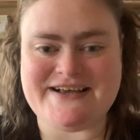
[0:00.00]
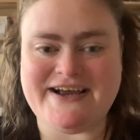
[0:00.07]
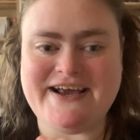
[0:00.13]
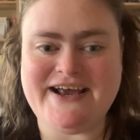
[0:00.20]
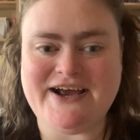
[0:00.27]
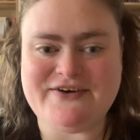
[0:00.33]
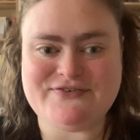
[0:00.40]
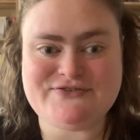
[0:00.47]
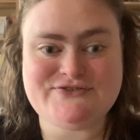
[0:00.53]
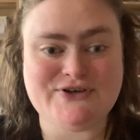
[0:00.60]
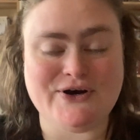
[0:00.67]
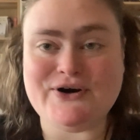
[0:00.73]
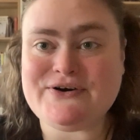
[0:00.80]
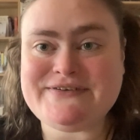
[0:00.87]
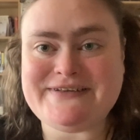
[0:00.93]
I have
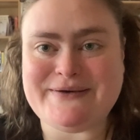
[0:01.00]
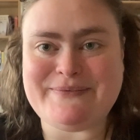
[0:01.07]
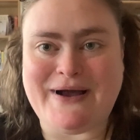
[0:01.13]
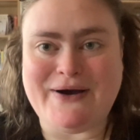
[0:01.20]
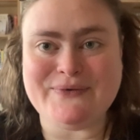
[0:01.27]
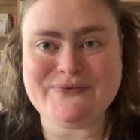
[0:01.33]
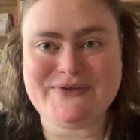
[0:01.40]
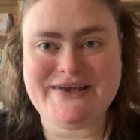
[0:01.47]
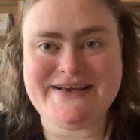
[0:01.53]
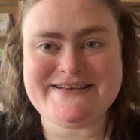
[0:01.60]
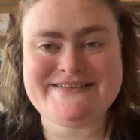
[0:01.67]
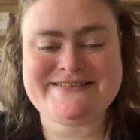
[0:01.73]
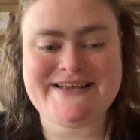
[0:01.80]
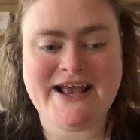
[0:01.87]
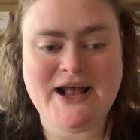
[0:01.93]
talked about
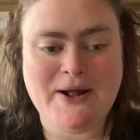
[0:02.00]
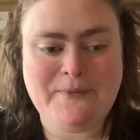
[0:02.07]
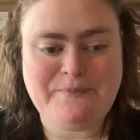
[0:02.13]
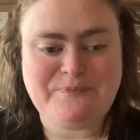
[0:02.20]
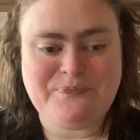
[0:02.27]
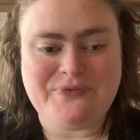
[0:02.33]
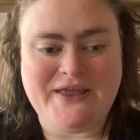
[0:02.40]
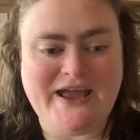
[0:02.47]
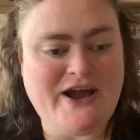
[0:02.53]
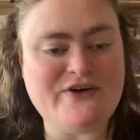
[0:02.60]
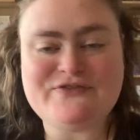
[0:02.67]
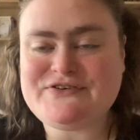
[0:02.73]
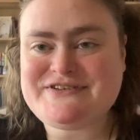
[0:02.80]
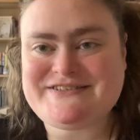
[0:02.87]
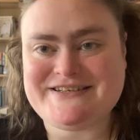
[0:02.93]
this
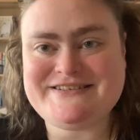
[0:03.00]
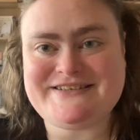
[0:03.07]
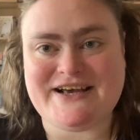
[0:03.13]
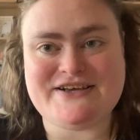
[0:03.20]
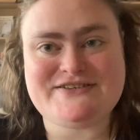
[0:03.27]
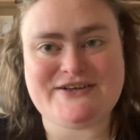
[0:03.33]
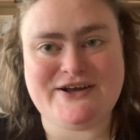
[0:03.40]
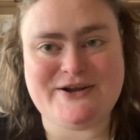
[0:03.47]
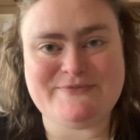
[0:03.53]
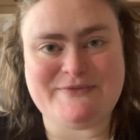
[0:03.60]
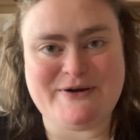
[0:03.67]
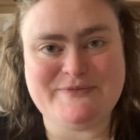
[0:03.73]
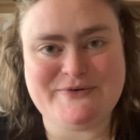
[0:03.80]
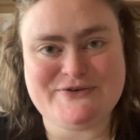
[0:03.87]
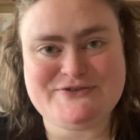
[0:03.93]
ever since I started
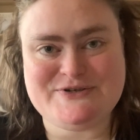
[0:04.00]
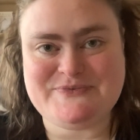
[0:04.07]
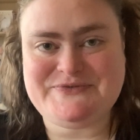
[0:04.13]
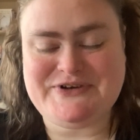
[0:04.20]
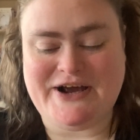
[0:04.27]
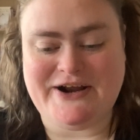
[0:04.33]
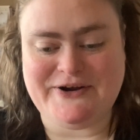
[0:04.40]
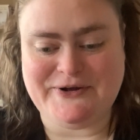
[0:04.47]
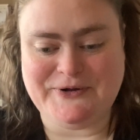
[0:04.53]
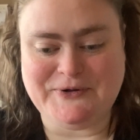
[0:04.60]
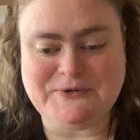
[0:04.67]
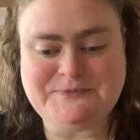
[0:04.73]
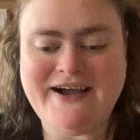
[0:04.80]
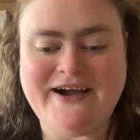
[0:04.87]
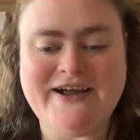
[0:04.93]
my BookTube
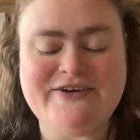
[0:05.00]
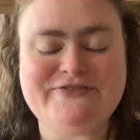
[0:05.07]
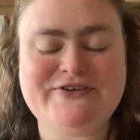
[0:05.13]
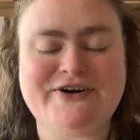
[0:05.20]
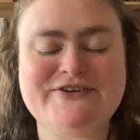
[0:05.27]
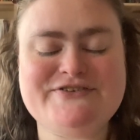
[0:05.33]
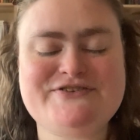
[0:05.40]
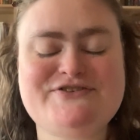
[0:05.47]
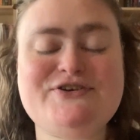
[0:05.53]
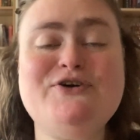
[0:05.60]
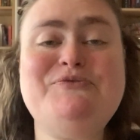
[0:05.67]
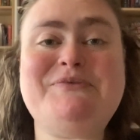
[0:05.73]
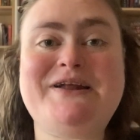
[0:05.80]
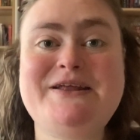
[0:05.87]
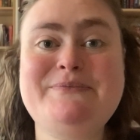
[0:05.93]
channel. I have gotten
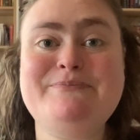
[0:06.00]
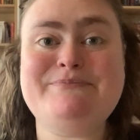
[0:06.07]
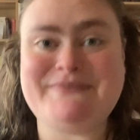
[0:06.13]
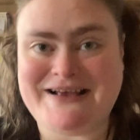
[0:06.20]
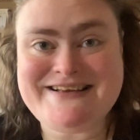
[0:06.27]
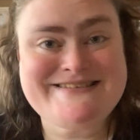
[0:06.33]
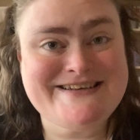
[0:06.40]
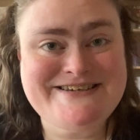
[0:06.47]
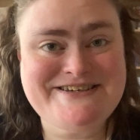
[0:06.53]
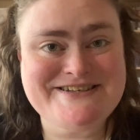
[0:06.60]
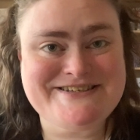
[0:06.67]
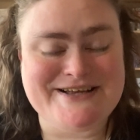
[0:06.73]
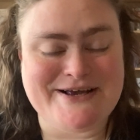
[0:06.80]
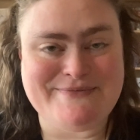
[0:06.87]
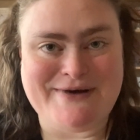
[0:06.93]
so many
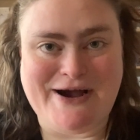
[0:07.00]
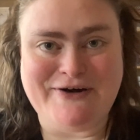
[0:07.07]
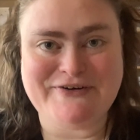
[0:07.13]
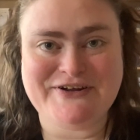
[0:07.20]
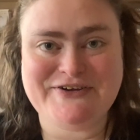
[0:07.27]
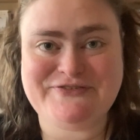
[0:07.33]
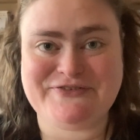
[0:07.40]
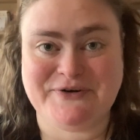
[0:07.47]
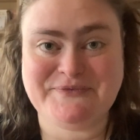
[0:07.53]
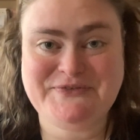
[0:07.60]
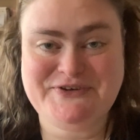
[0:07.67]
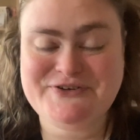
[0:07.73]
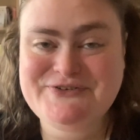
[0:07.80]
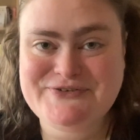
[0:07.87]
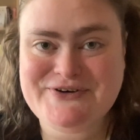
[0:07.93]
messages about it from
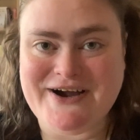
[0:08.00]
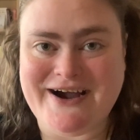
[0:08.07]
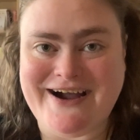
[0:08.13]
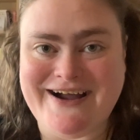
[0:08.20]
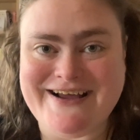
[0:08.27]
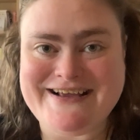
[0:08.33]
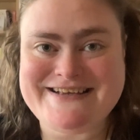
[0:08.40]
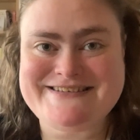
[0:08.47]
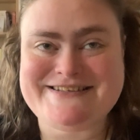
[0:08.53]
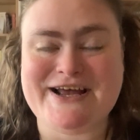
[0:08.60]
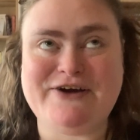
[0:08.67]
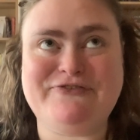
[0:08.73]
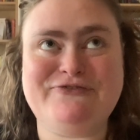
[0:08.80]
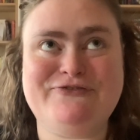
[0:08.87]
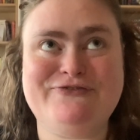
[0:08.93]
you guys
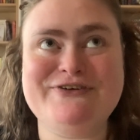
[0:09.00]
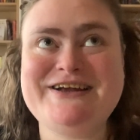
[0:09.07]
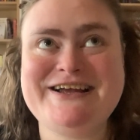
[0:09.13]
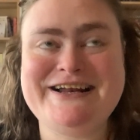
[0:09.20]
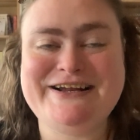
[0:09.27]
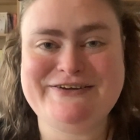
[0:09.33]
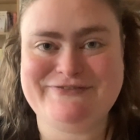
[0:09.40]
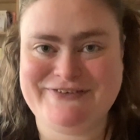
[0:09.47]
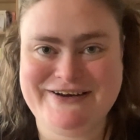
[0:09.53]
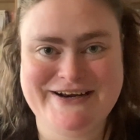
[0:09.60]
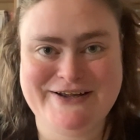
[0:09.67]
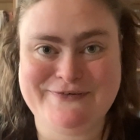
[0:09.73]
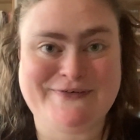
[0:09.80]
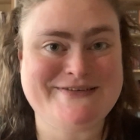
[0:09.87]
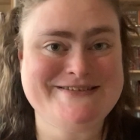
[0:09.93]
that really,
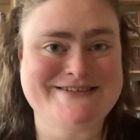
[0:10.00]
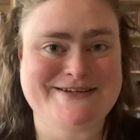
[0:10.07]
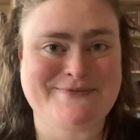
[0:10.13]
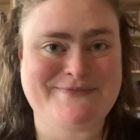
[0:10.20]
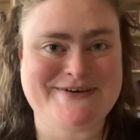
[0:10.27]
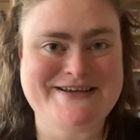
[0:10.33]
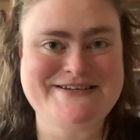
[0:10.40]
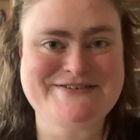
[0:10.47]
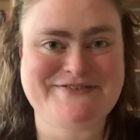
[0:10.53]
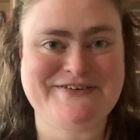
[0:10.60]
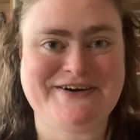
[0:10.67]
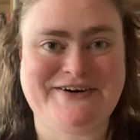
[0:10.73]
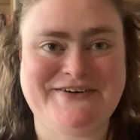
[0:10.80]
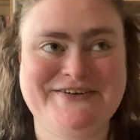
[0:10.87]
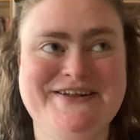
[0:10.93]
really wanted a
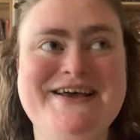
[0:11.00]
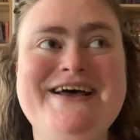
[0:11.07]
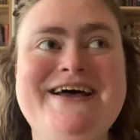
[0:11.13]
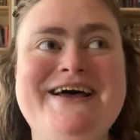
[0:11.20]
Patreon.